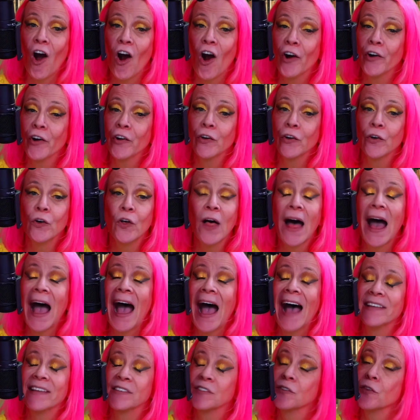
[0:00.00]
article
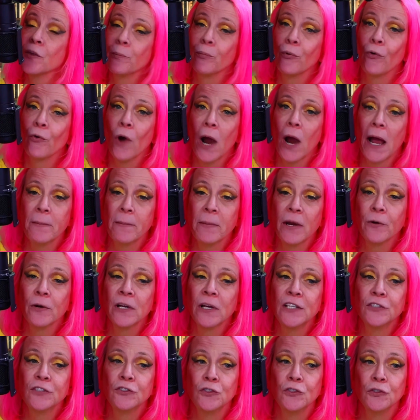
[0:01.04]
as the
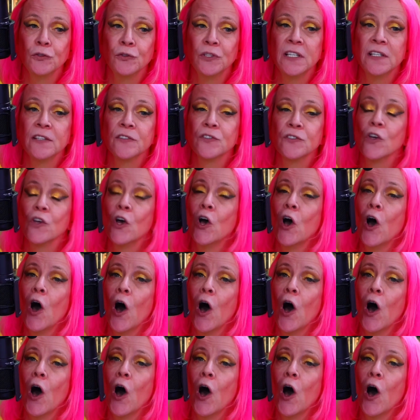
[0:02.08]
primary duties